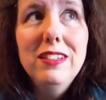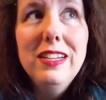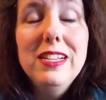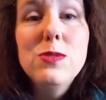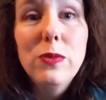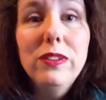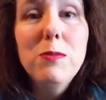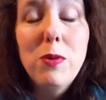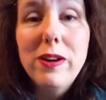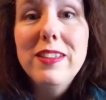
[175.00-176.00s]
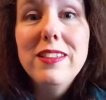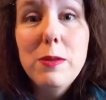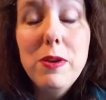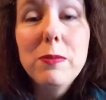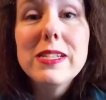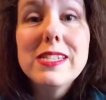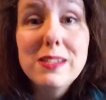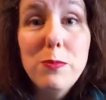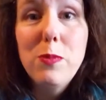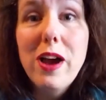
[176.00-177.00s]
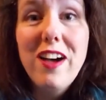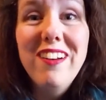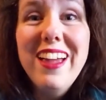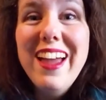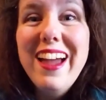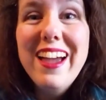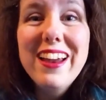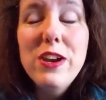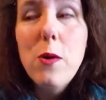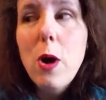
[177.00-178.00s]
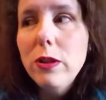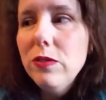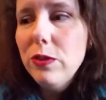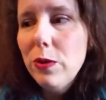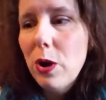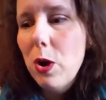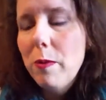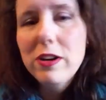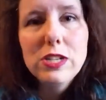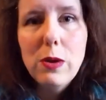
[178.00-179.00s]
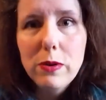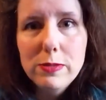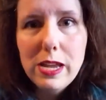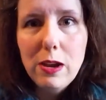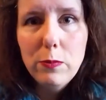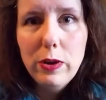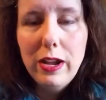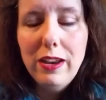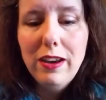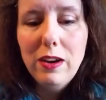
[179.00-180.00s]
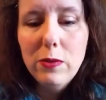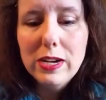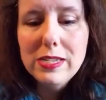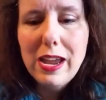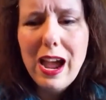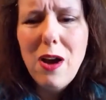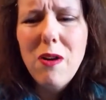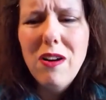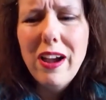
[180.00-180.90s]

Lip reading: it's really important that they be able to sleep well. And I know all of you at home understand what I'm saying when I say how